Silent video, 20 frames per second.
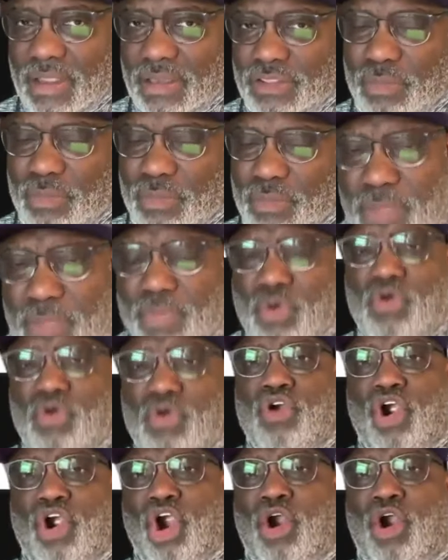The people
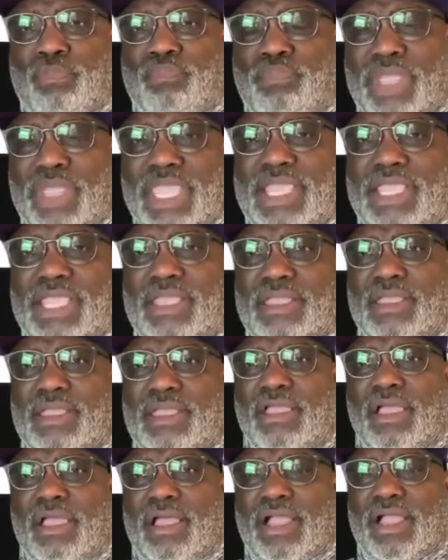who hurt me,
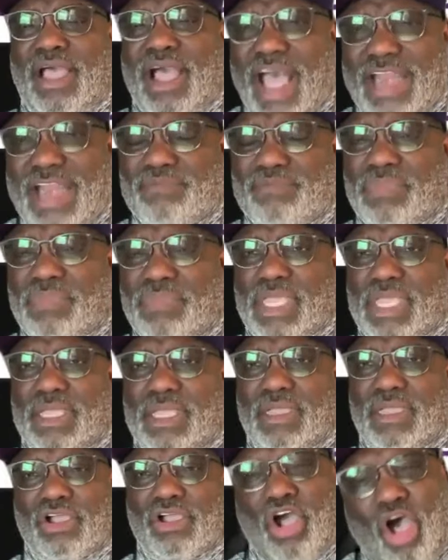cut me,
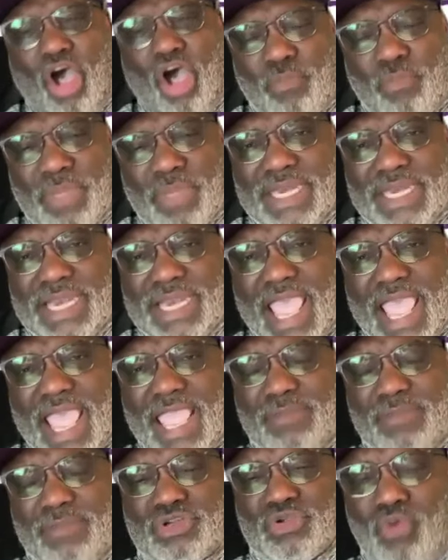called me
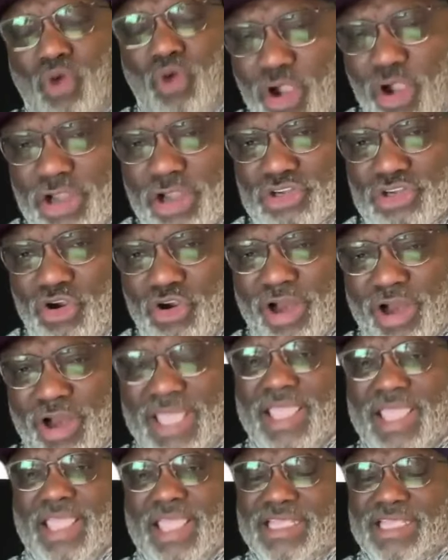names
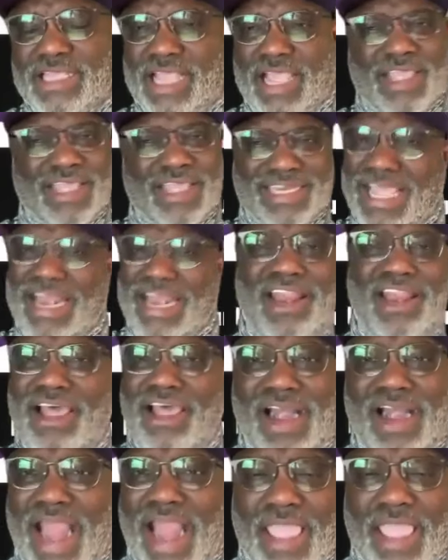derogatorily, they didn't
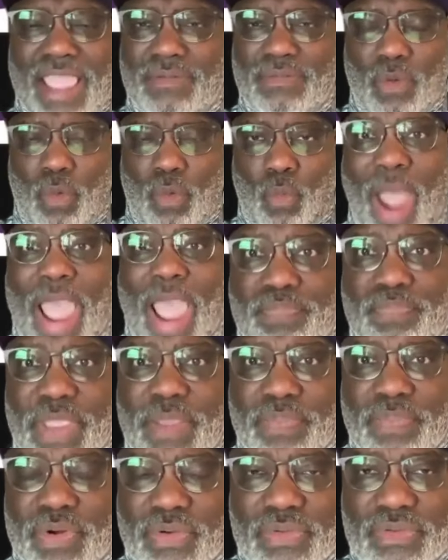look like white
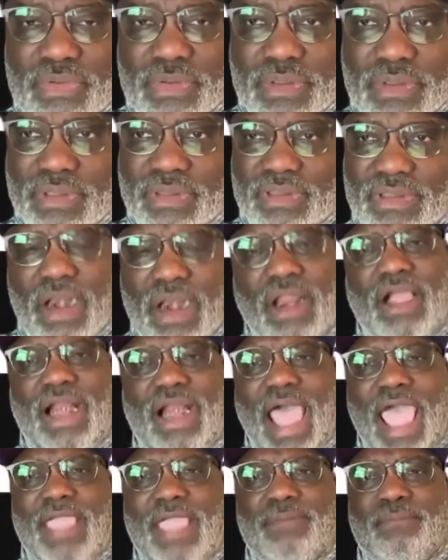people. They
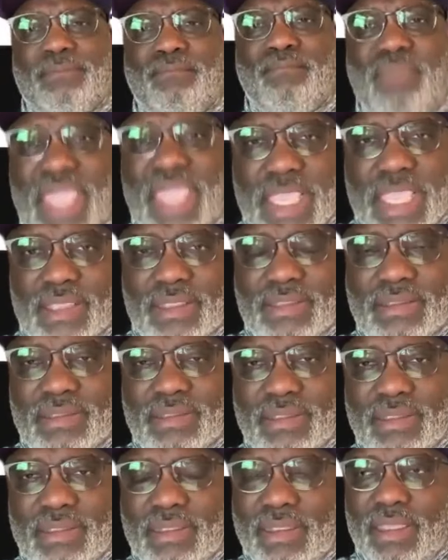looked like me.
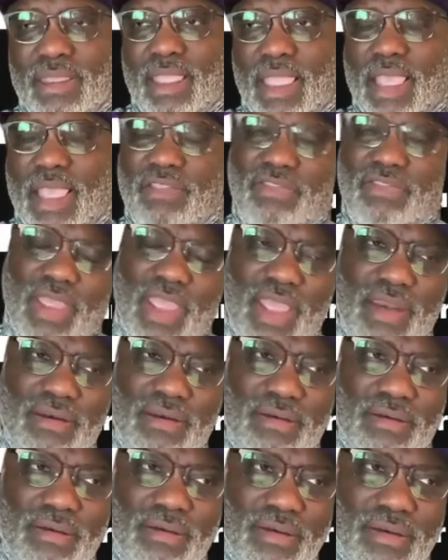And
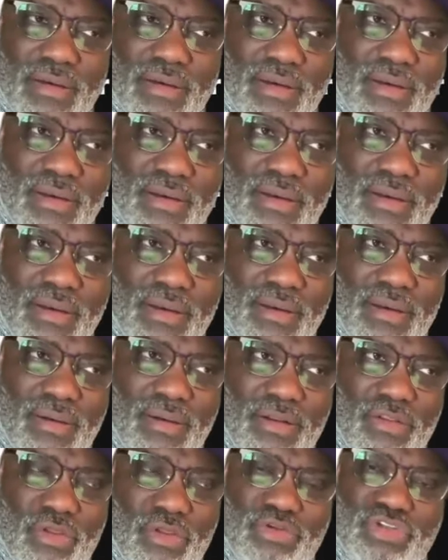then
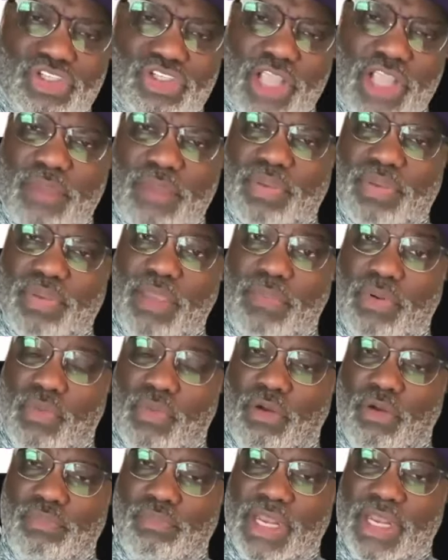those same
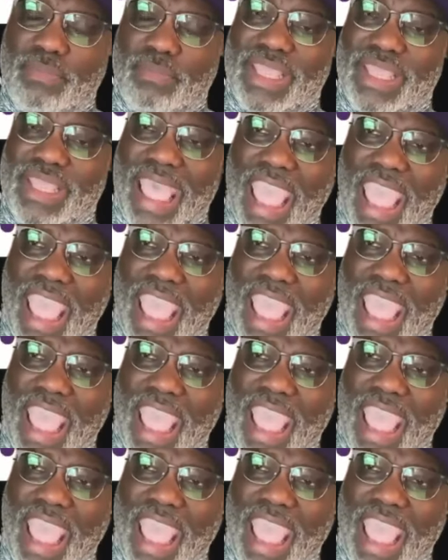people want me to be